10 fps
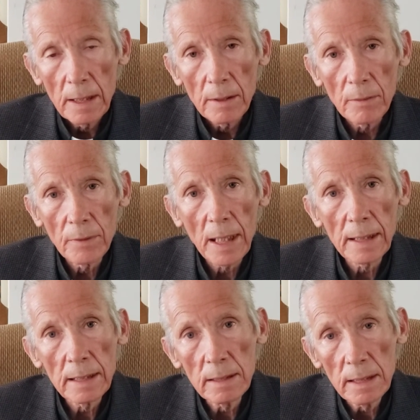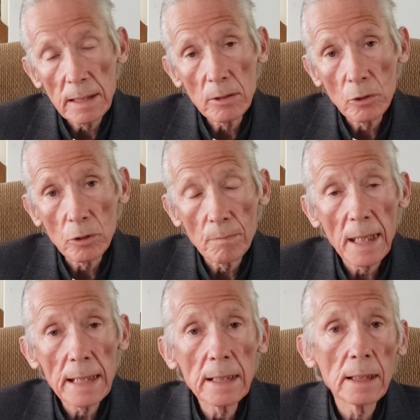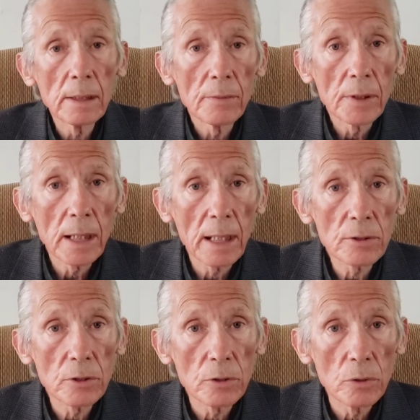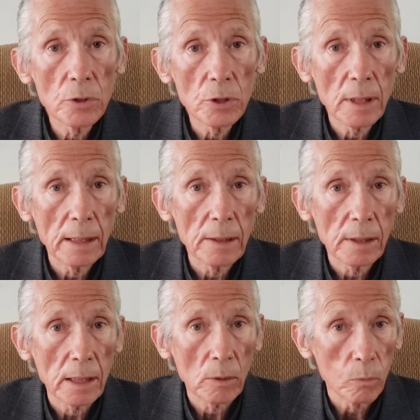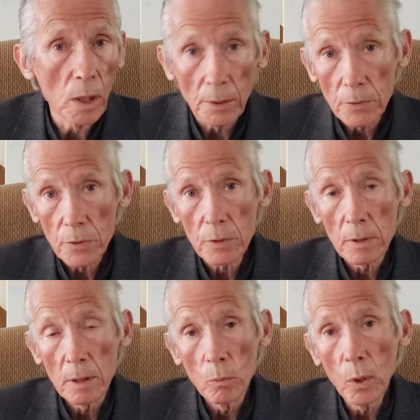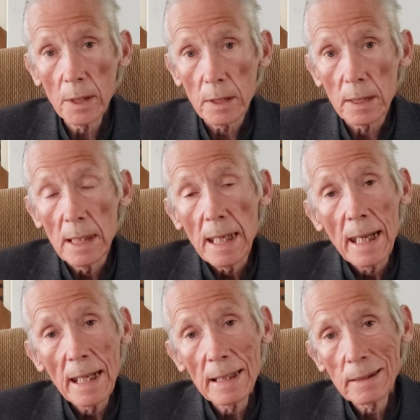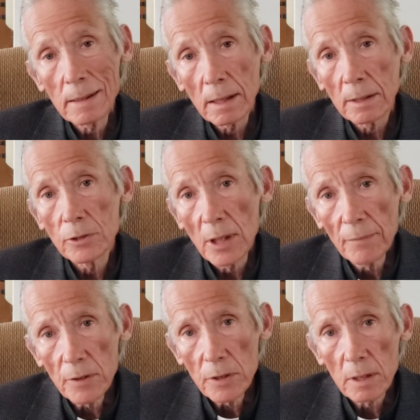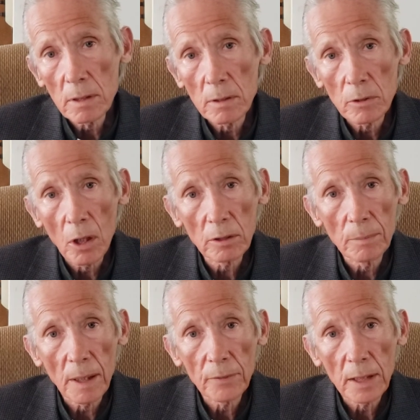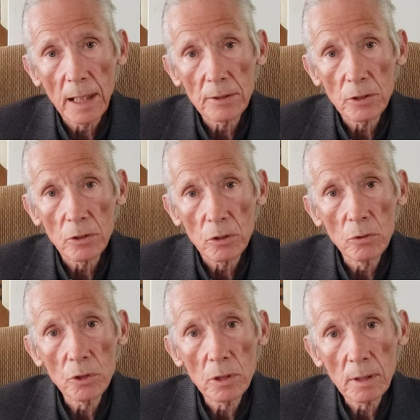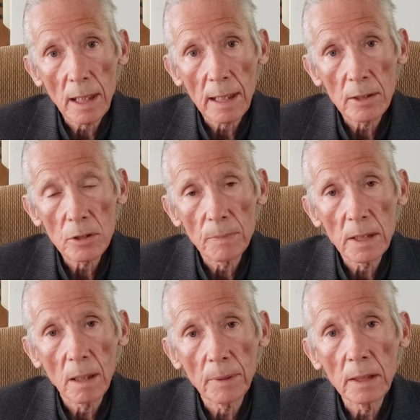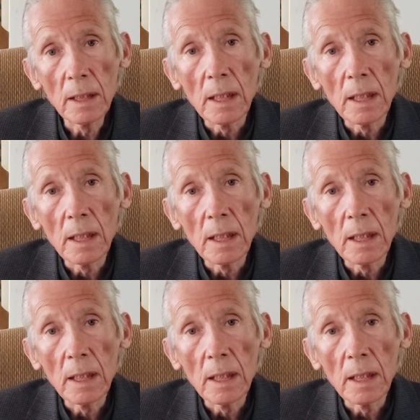that indeed could make the Constitution anything it wanted. And Jefferson talked about the Constitution as becoming